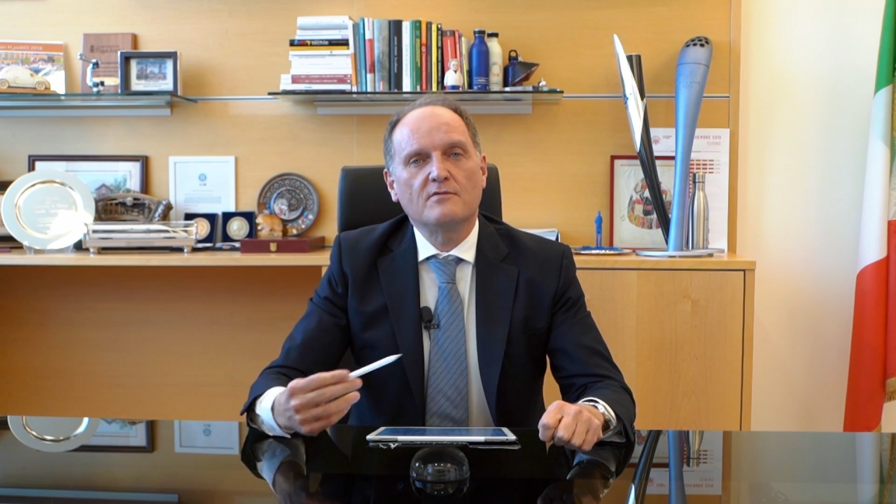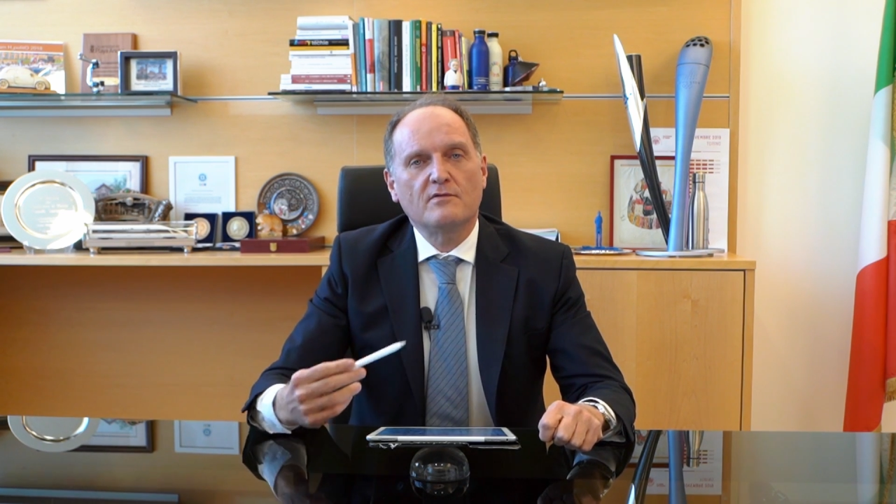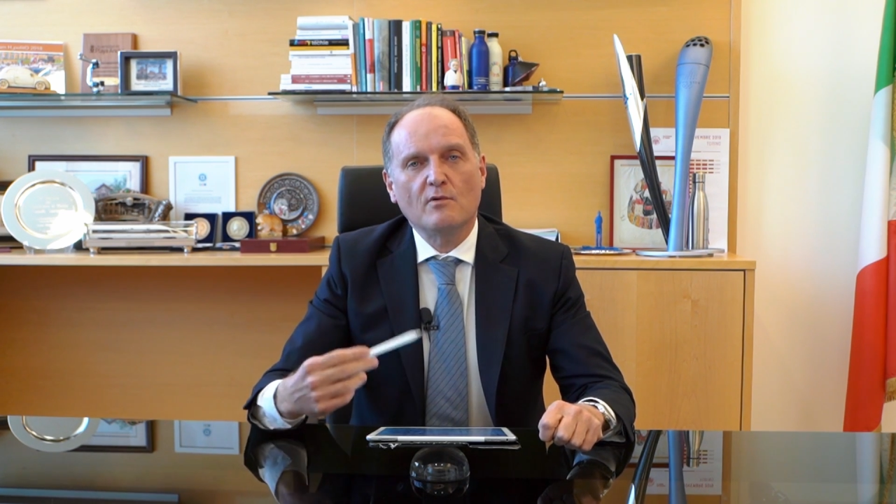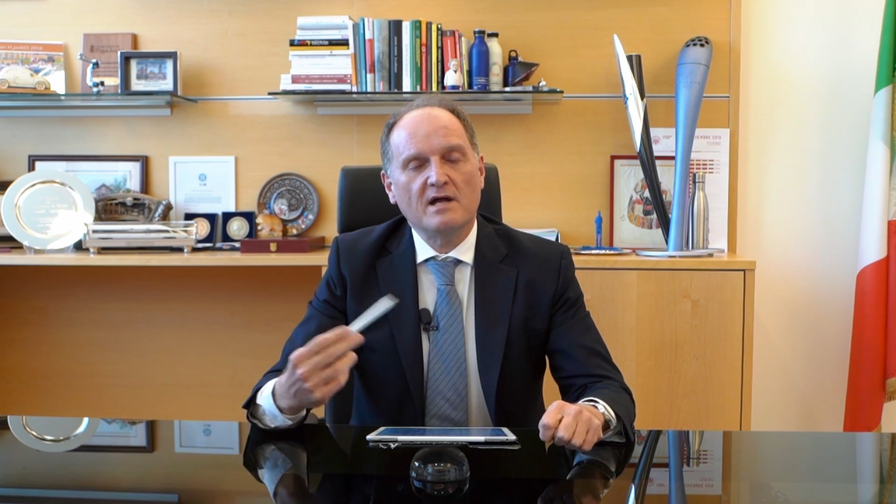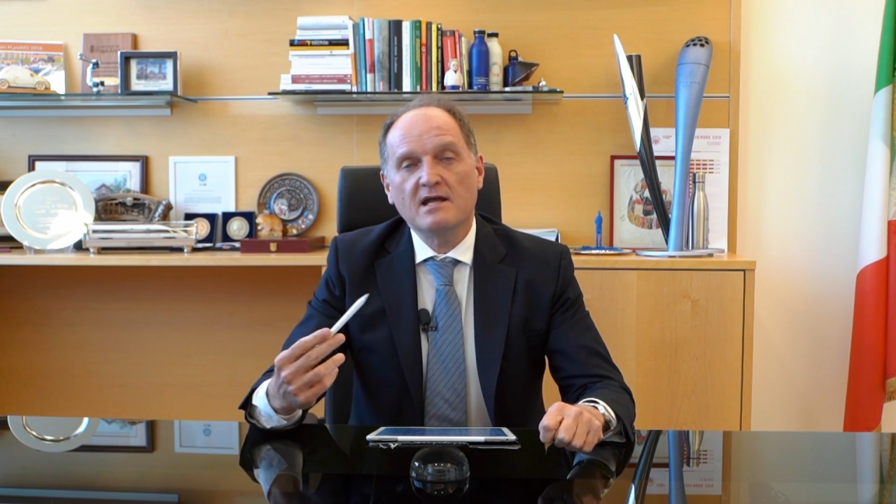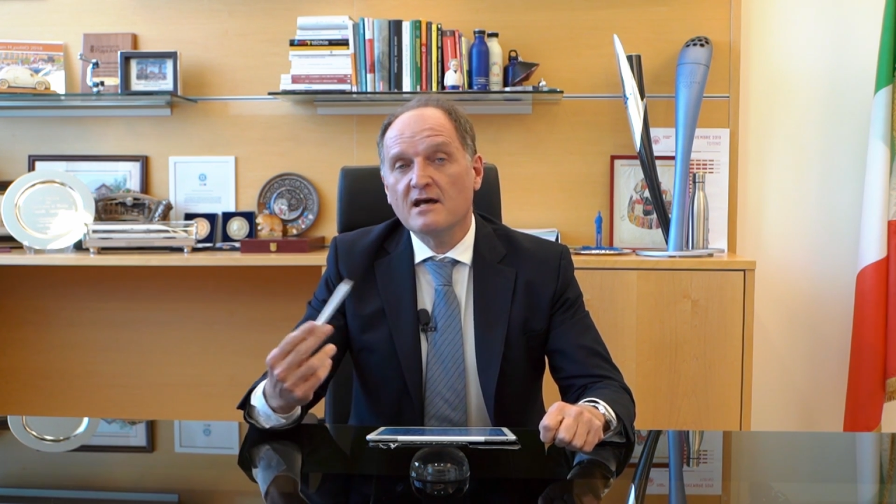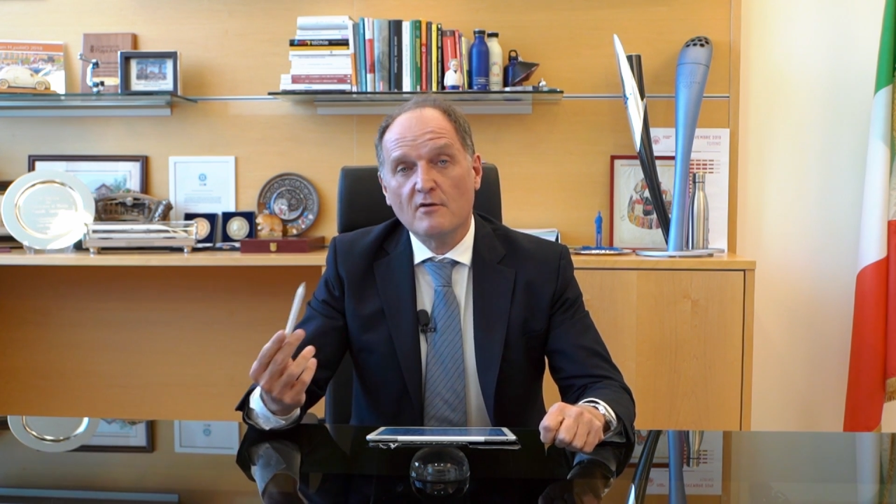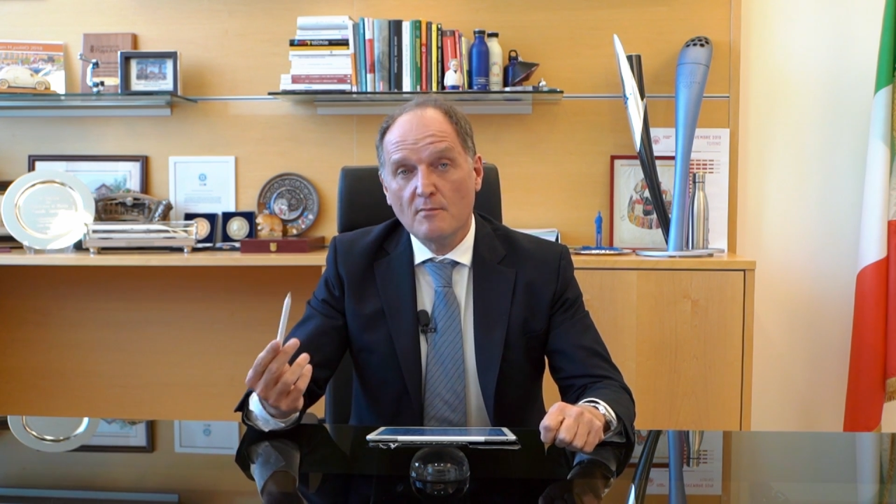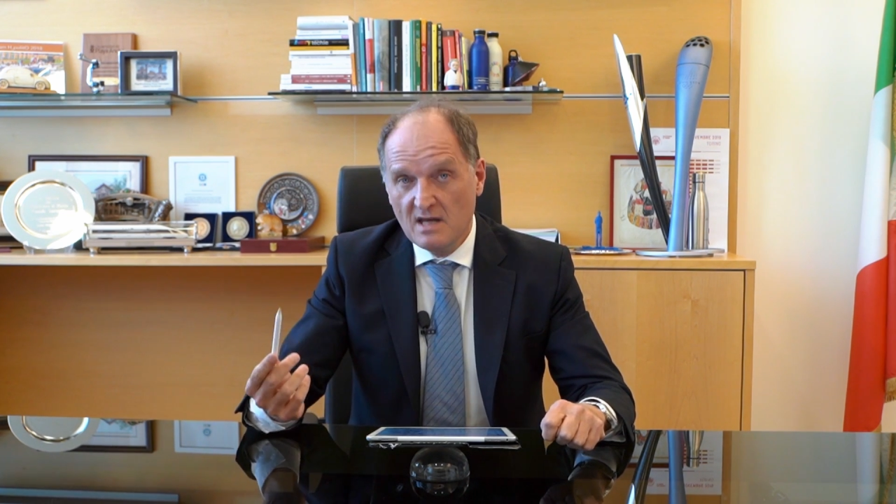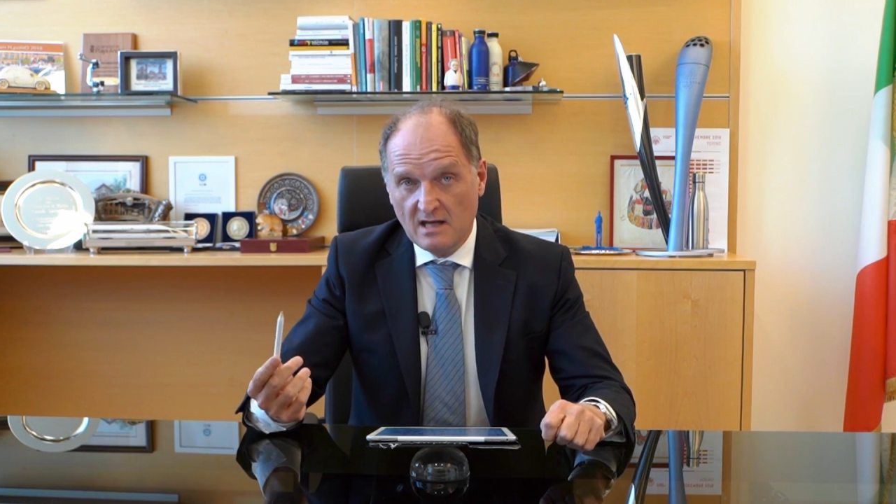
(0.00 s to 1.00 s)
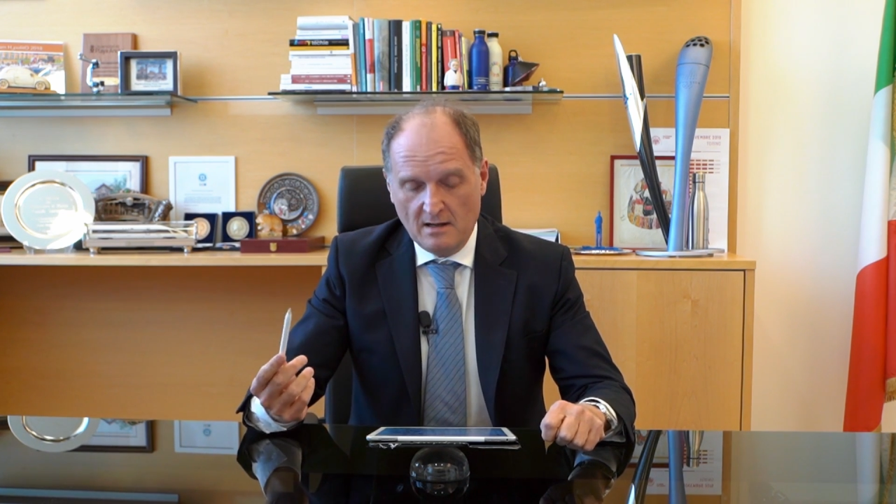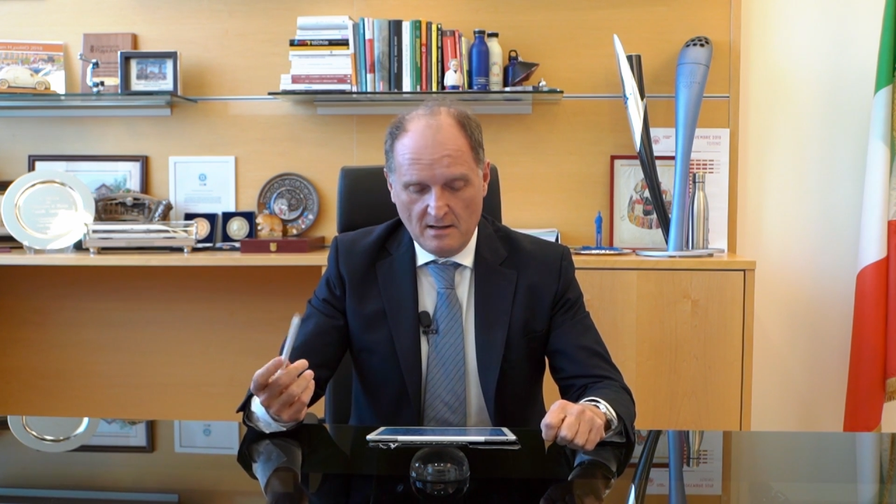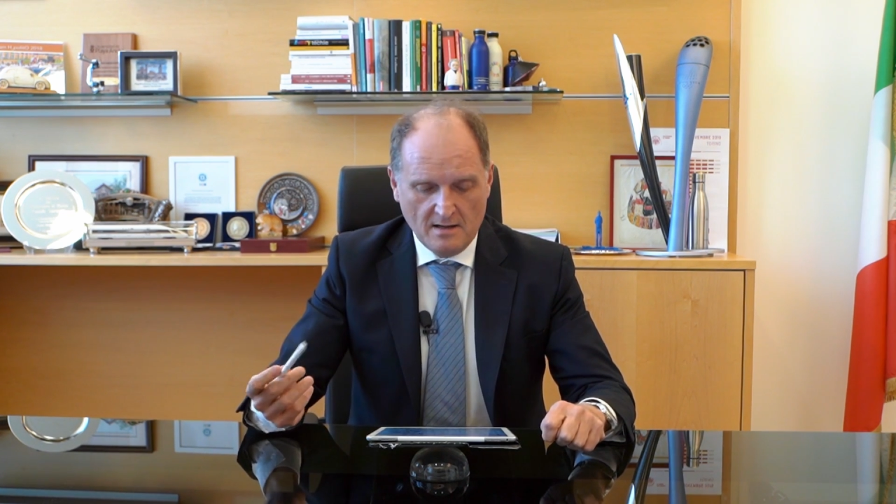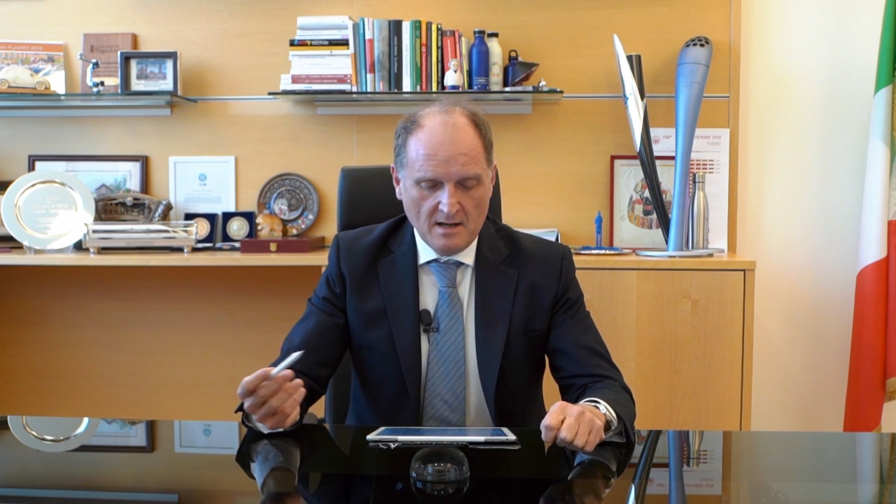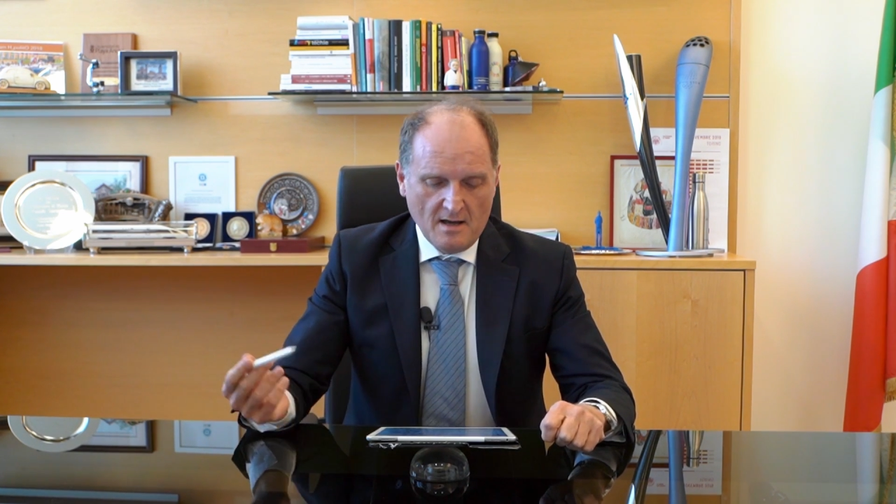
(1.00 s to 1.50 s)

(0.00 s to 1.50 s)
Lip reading: through any other mean.